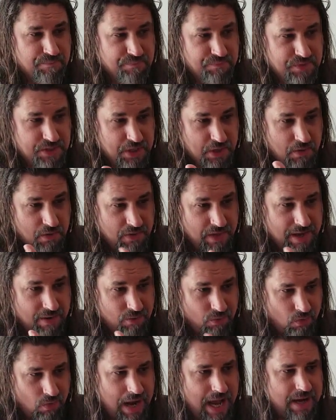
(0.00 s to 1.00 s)
you know, that
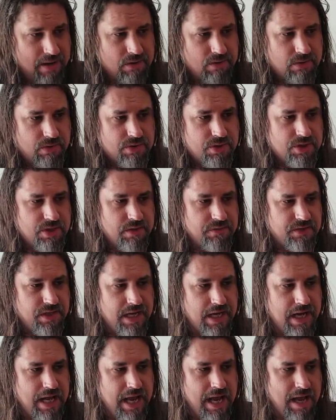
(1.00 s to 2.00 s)
radical shift
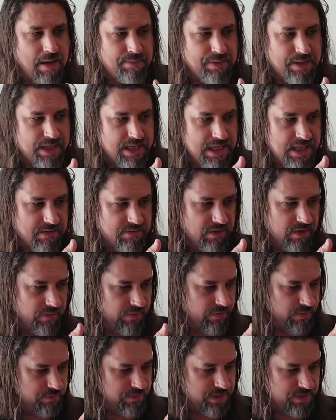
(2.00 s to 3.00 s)
can happen even
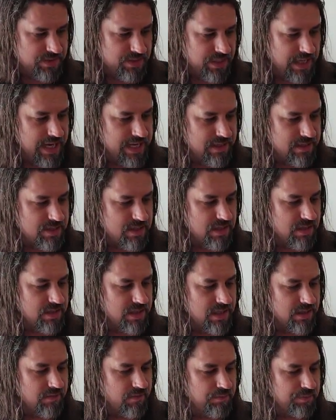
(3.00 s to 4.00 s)
from the slightest. You
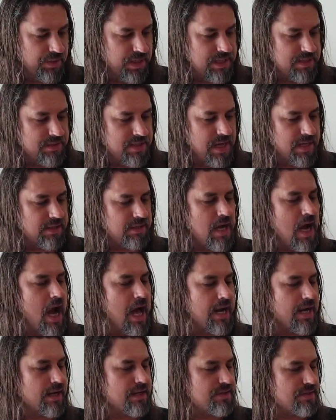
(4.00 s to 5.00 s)
think of plate
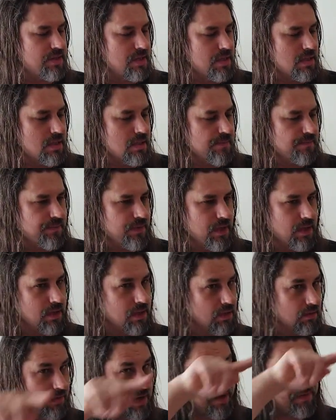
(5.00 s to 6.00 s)
tectonics
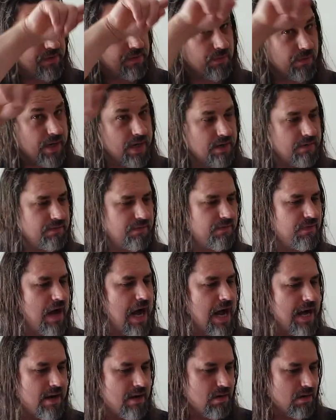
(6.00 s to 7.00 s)
around the Ring of
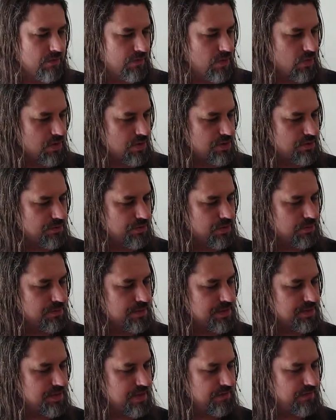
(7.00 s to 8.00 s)
Fire, of course, through the
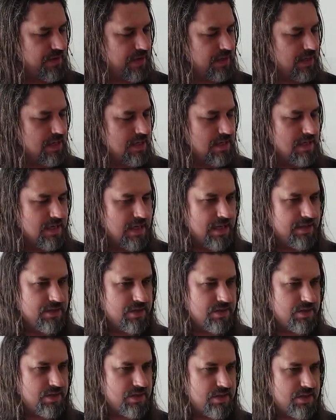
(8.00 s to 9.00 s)
Pacific, and the
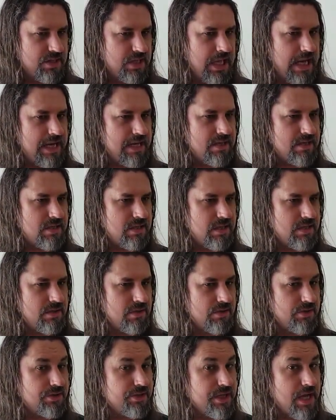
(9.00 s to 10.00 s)
slightest
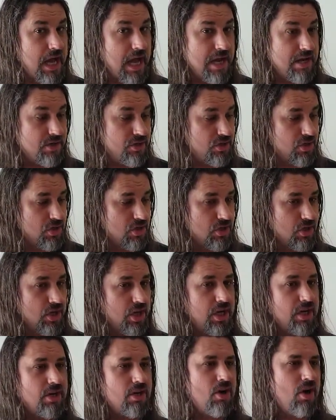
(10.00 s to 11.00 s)
little nudge
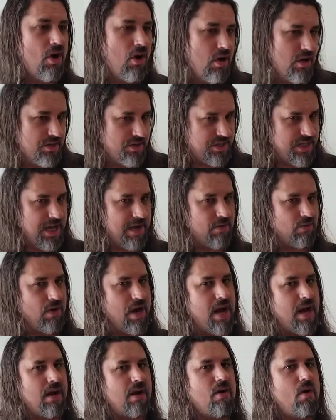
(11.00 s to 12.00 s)
can cause that
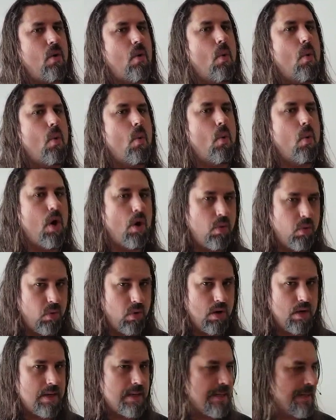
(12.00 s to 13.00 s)
radical whoa.
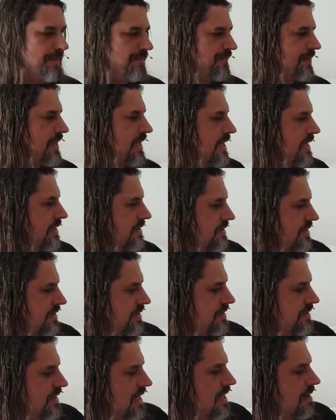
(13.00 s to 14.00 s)
And it's
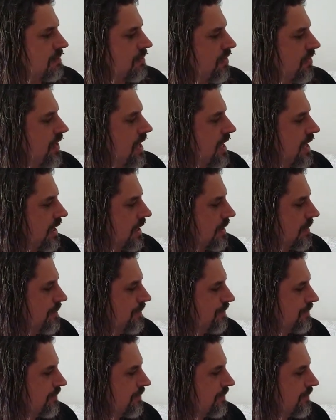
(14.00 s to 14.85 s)
the same thing